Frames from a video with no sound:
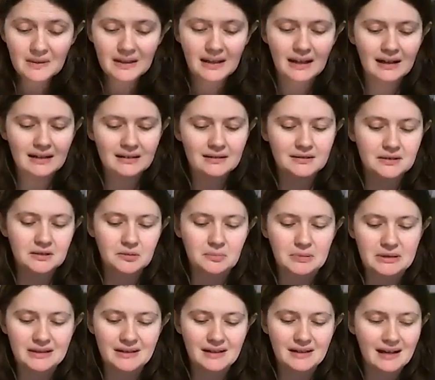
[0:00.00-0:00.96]
Add a little
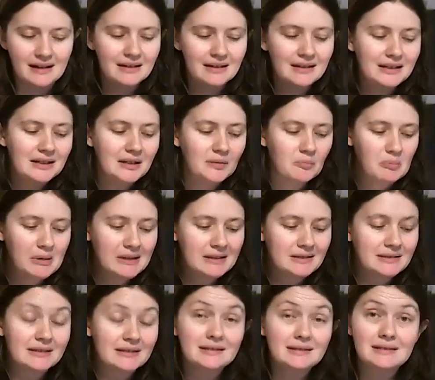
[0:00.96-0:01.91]
bit of that, but it
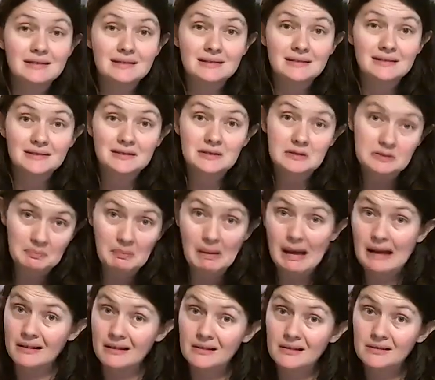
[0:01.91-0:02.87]
does
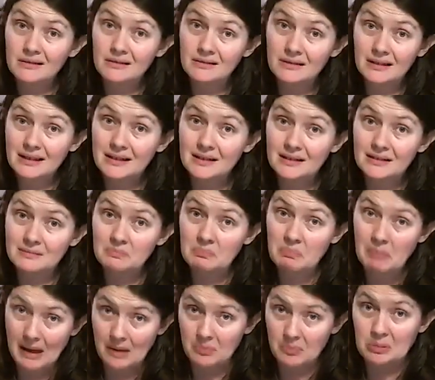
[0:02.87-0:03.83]
smell like
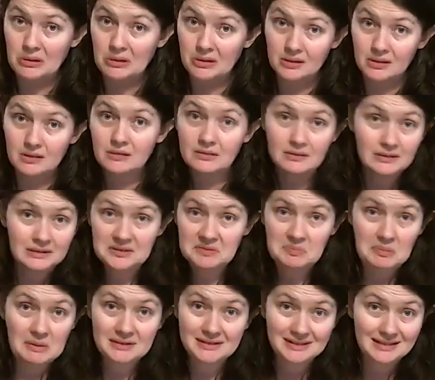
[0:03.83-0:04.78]
pepper. It
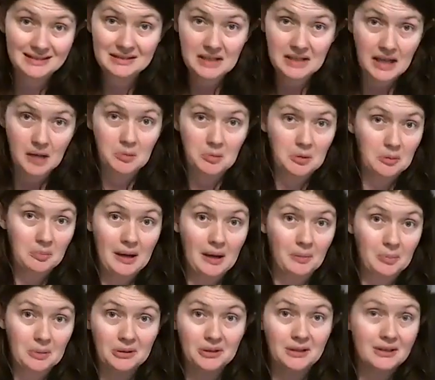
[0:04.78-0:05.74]
smells like table
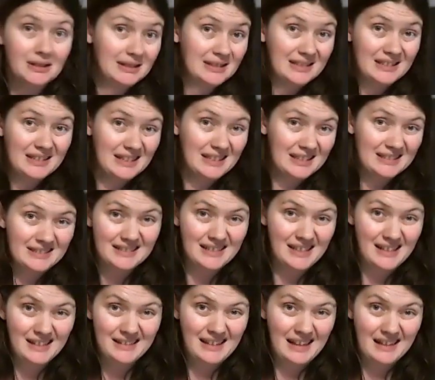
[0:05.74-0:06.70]
pepper. It's
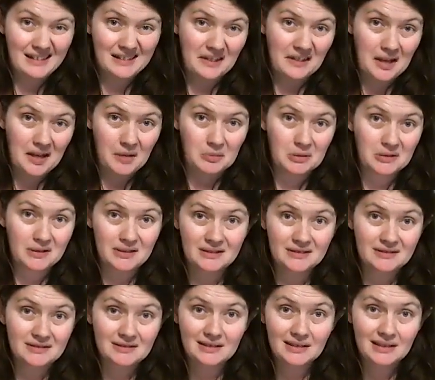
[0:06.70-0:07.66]
not that
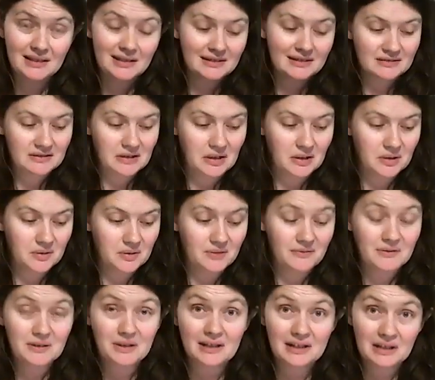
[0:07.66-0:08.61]
glamorous. So if
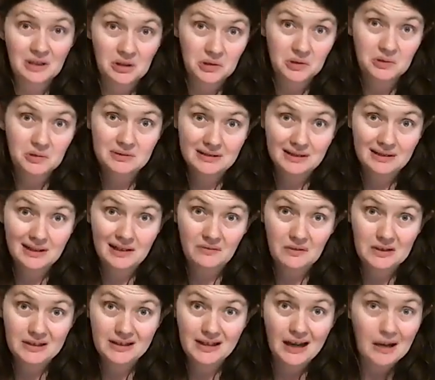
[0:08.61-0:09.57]
you're going to use it
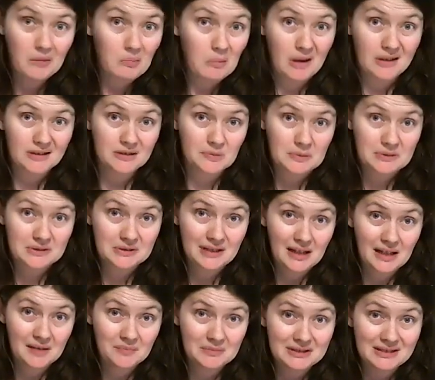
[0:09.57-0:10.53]
every day, multiple
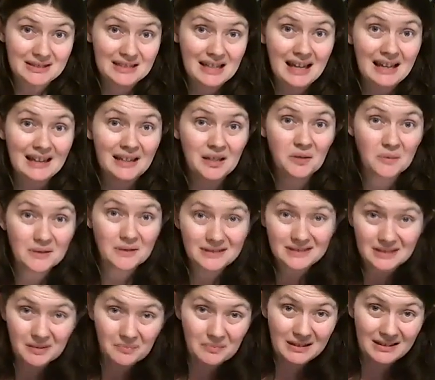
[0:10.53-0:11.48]
times a day, you want
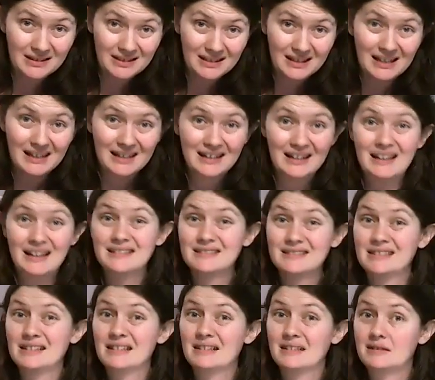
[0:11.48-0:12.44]
something that kind of has
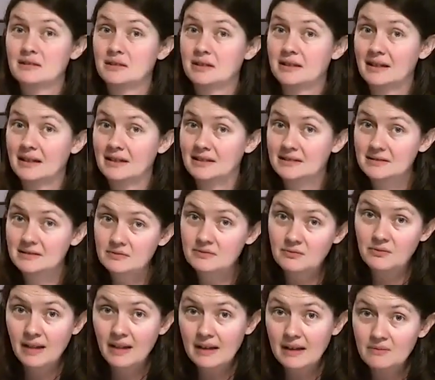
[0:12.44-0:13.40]
either a nice
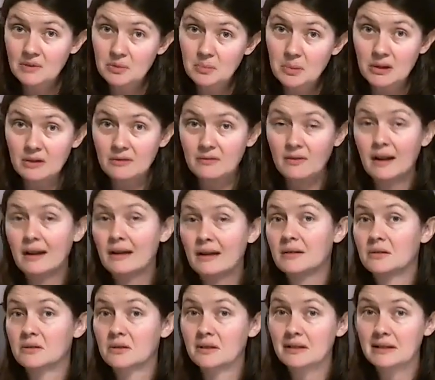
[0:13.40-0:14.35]
flavor
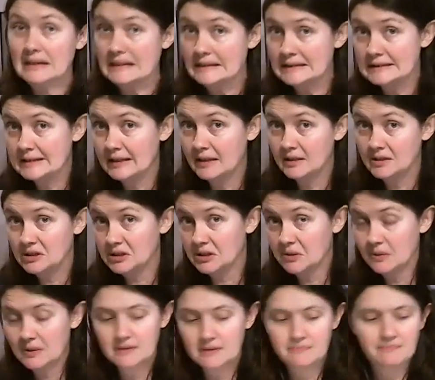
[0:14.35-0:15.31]
profile or a nice scent to
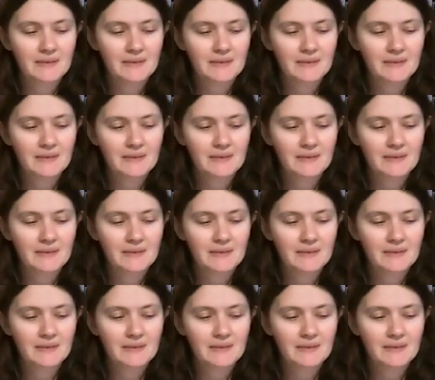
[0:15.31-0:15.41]
it.